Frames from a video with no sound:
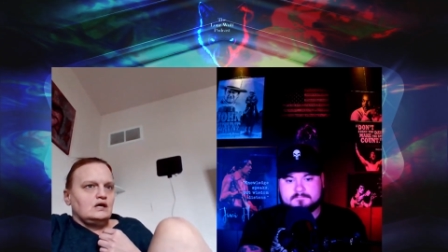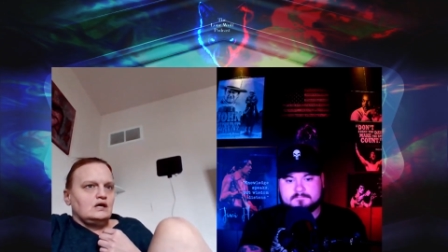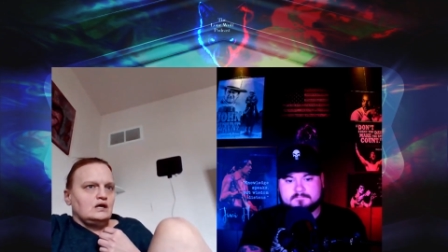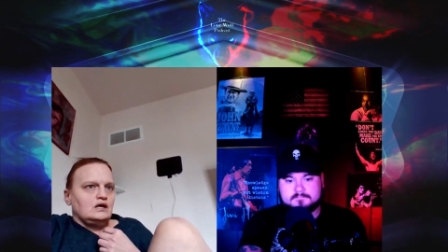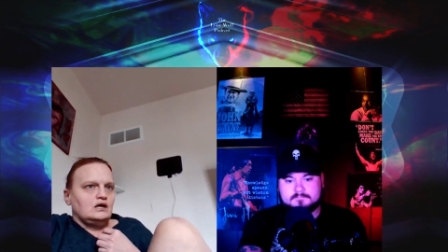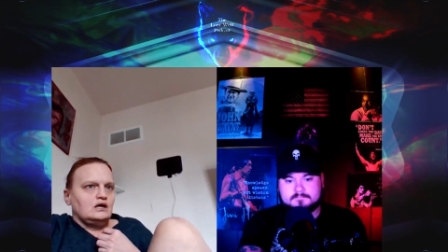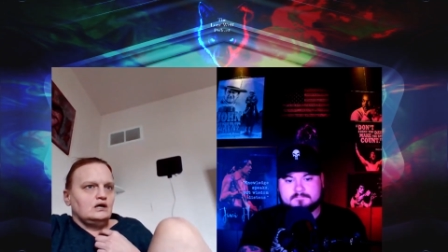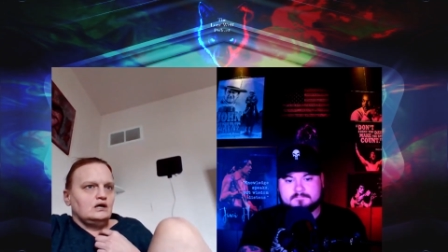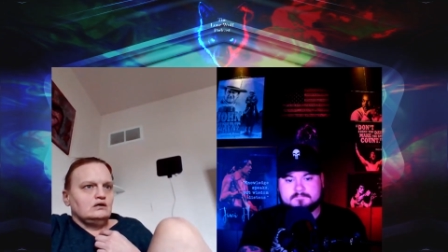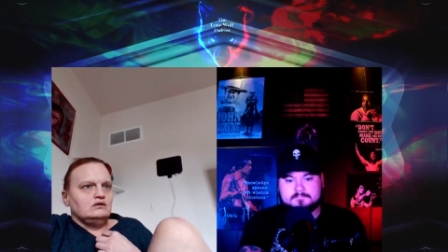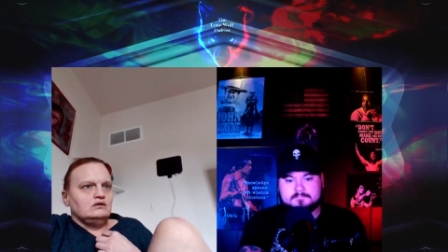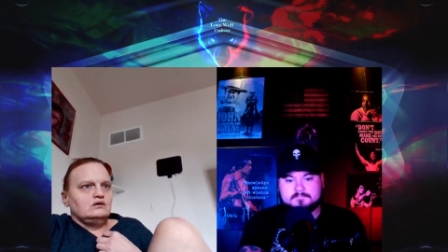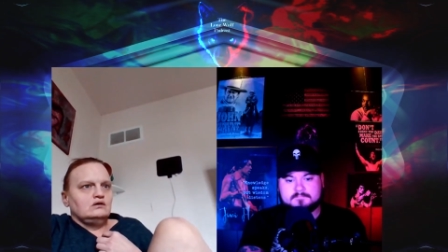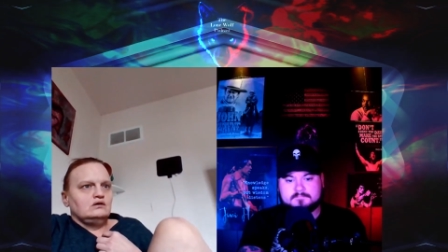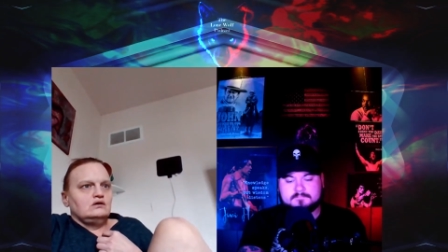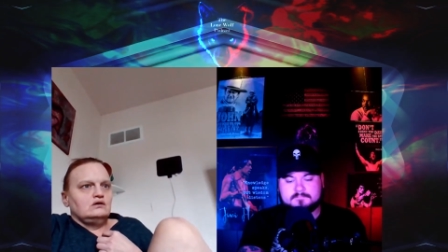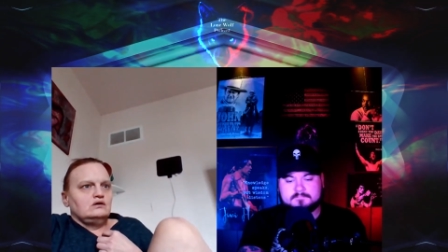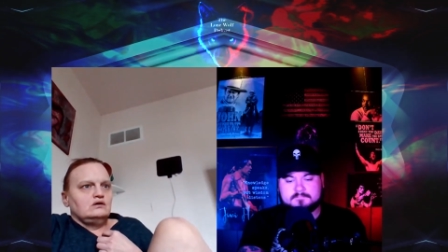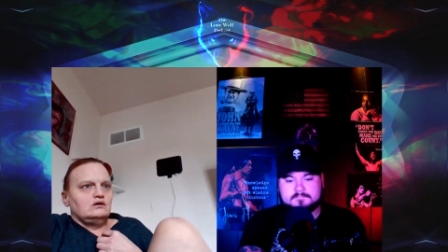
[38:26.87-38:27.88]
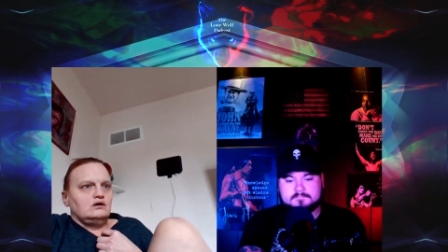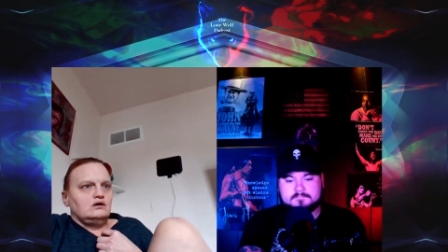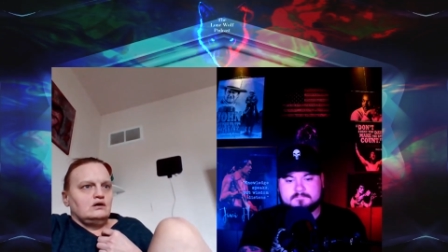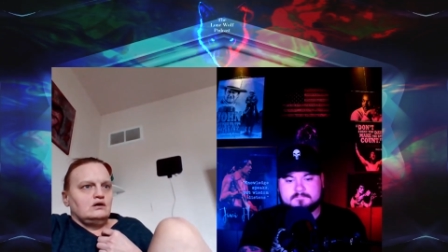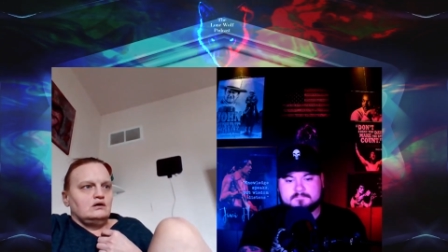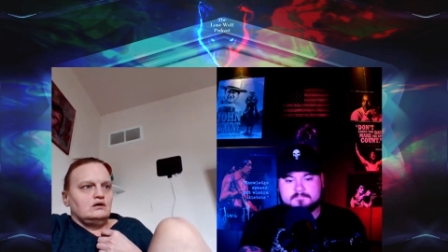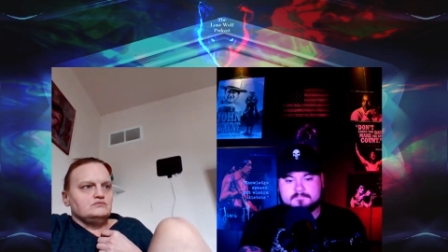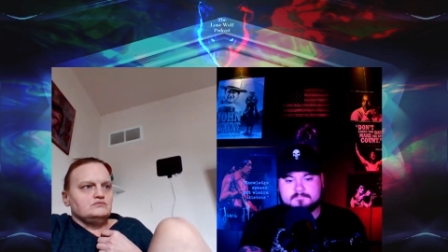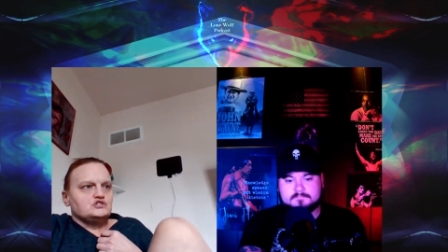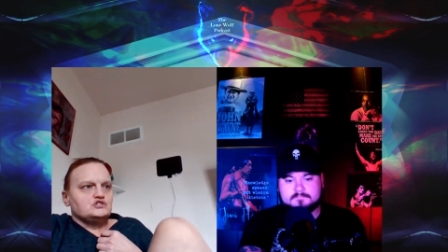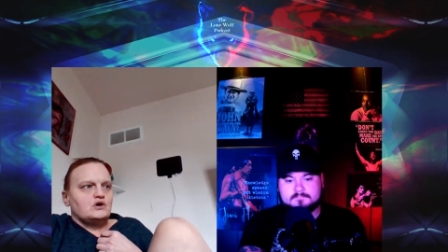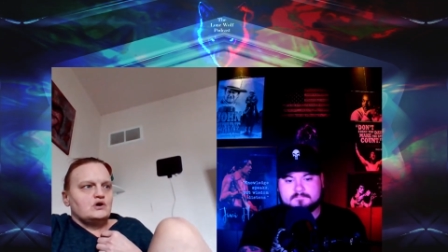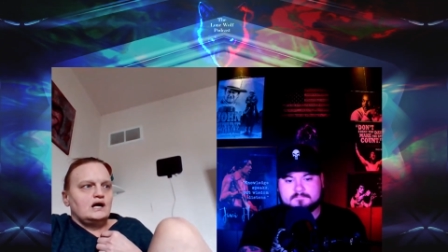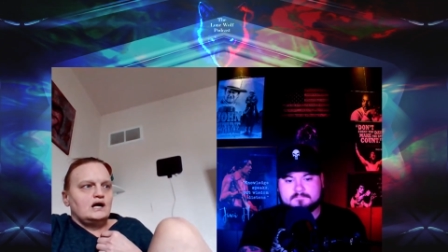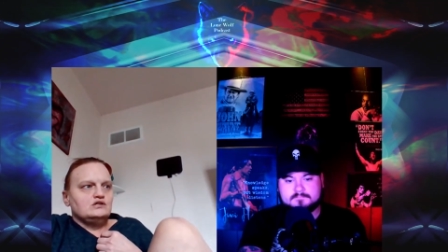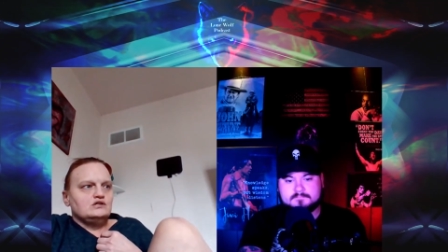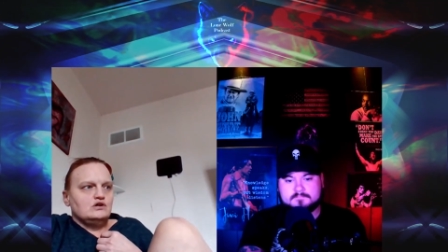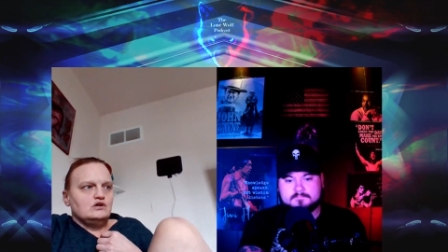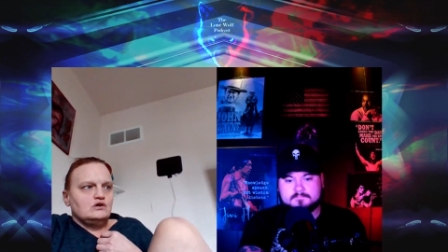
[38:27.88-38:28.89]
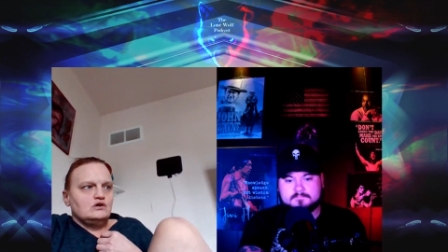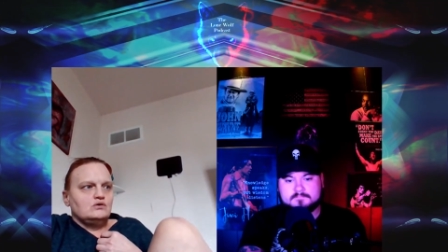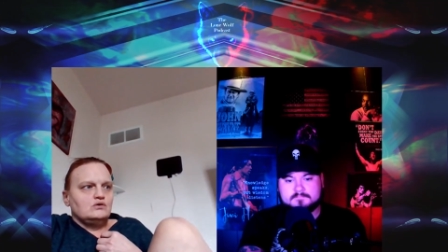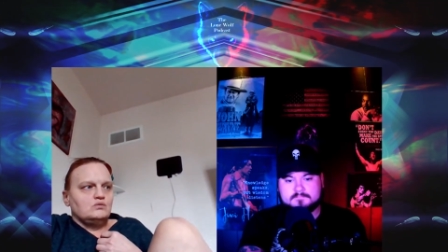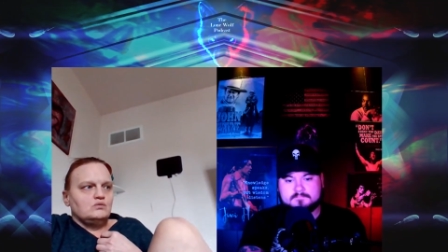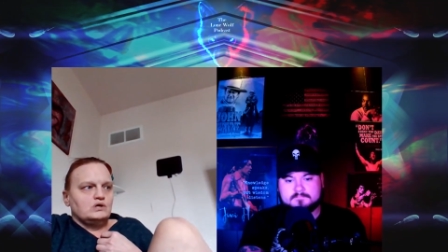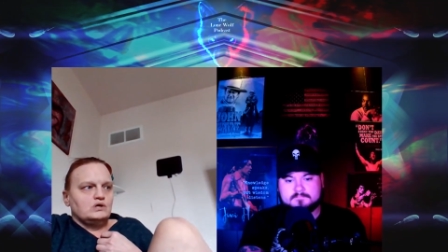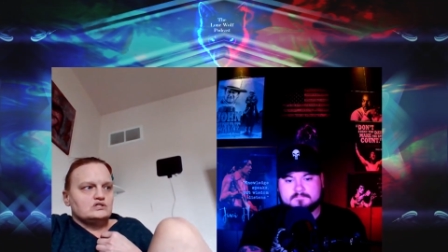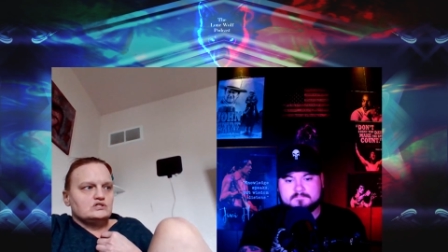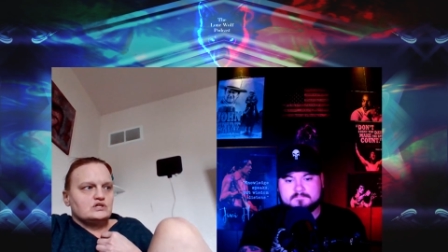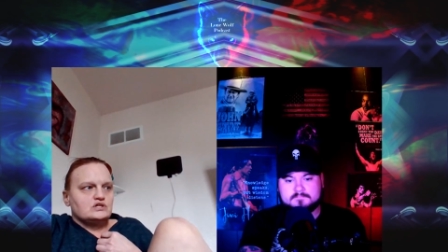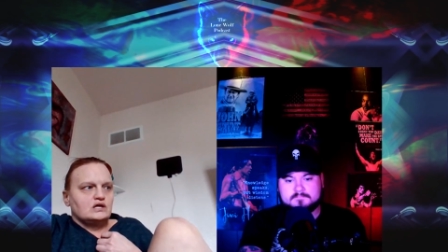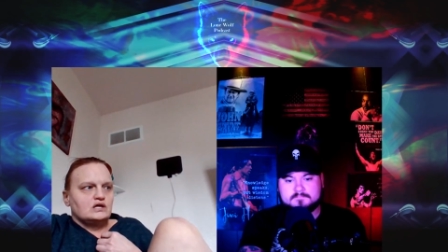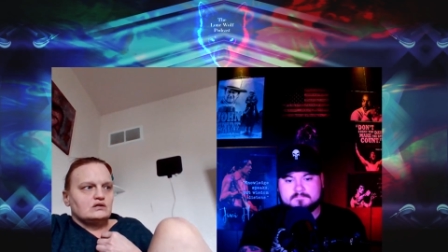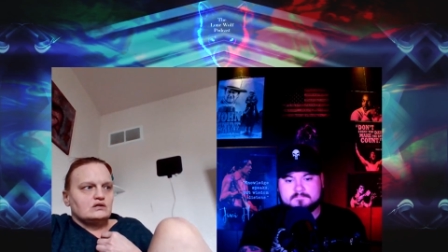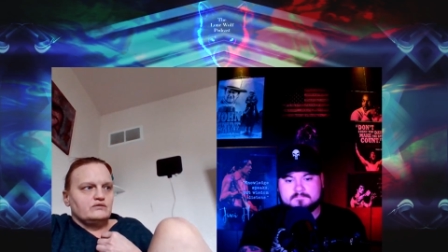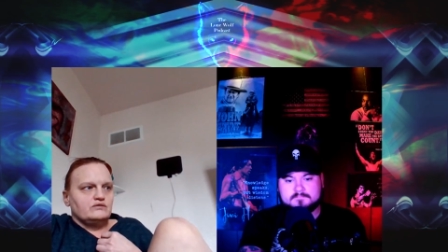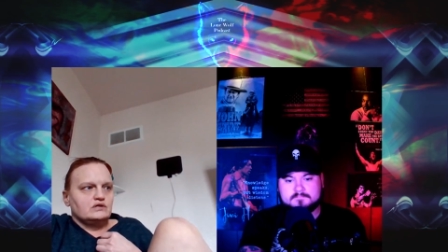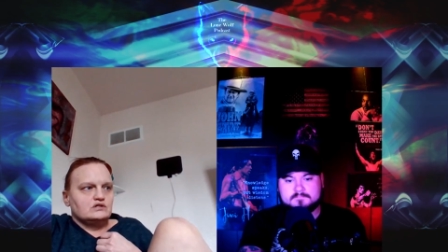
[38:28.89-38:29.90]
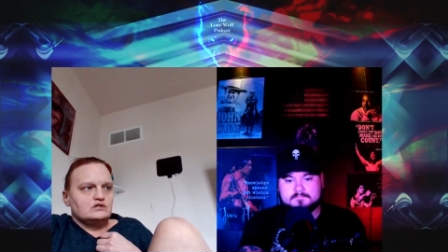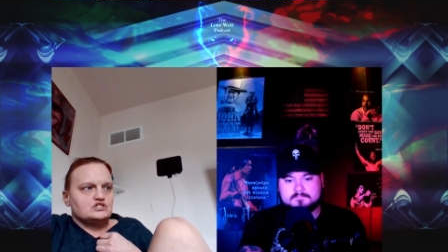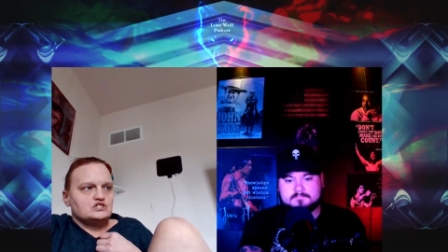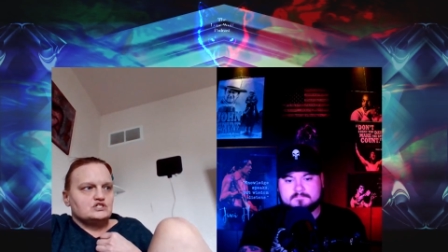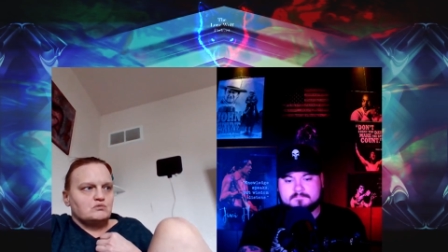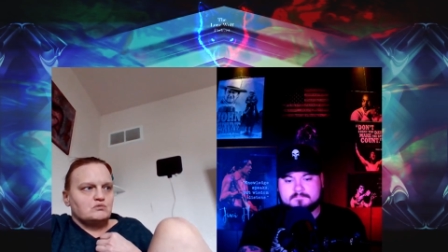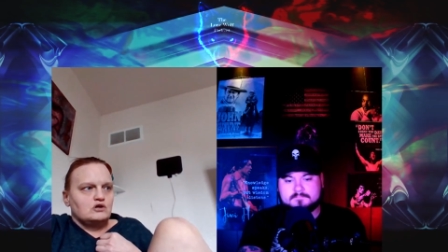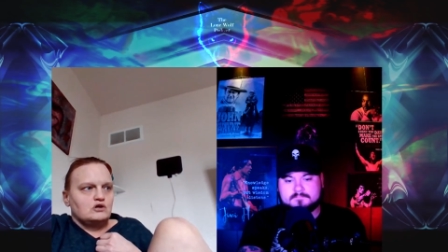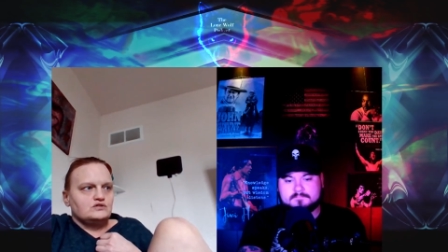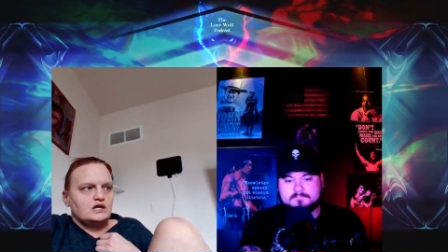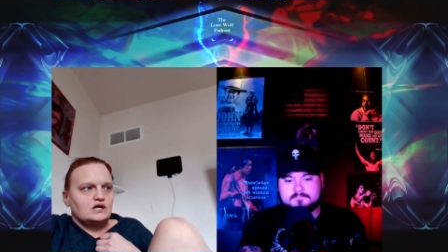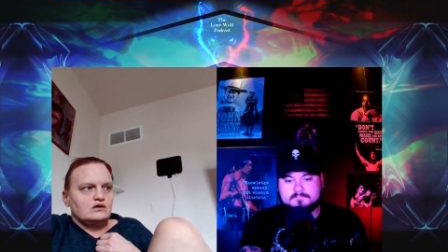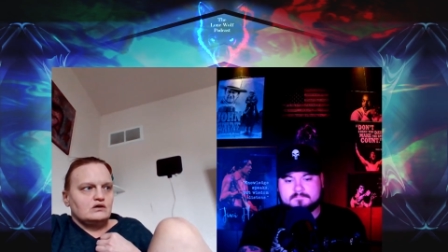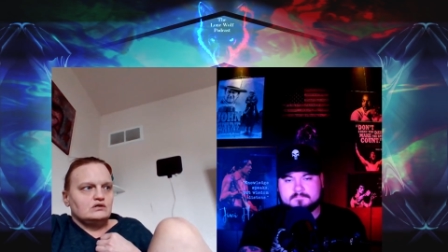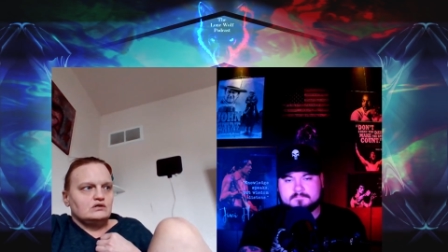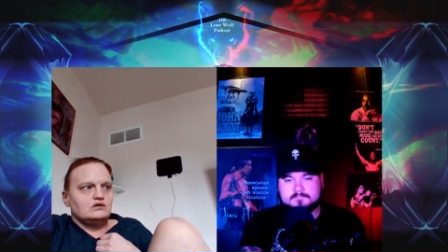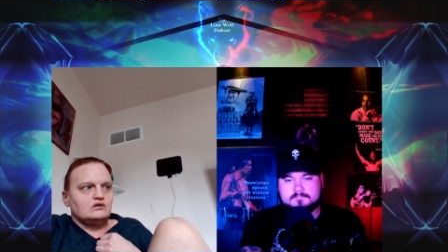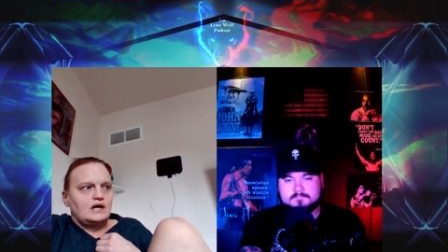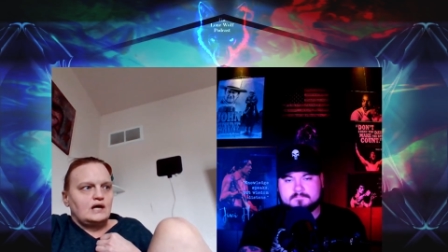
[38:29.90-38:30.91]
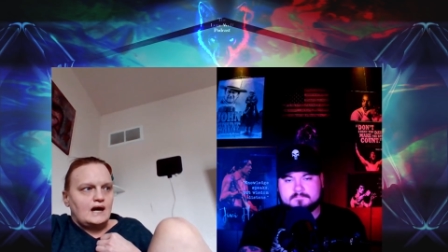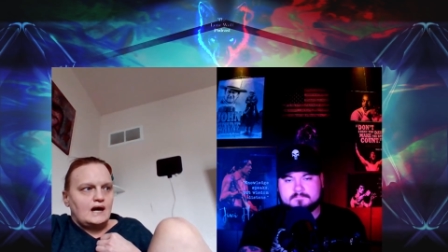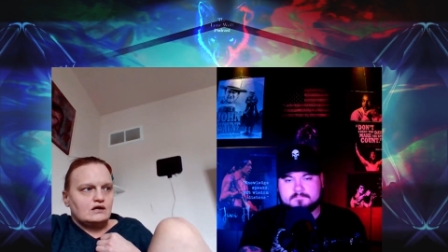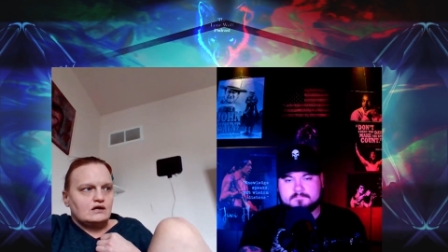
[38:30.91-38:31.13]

And so I know what it's like living in a small town in an